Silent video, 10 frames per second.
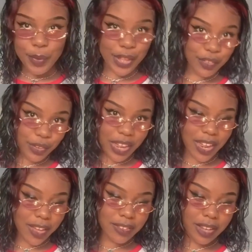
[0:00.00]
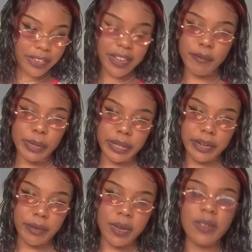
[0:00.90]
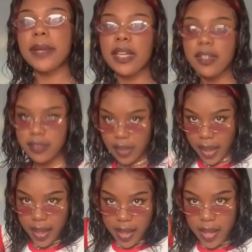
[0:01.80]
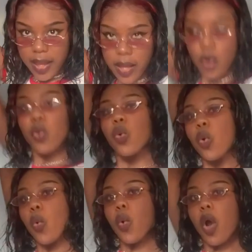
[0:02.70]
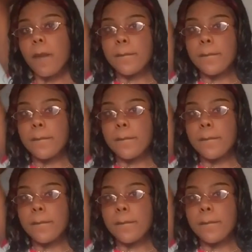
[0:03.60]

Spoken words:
But that's okay, because I didn't have money anyway. Peace out. Woo!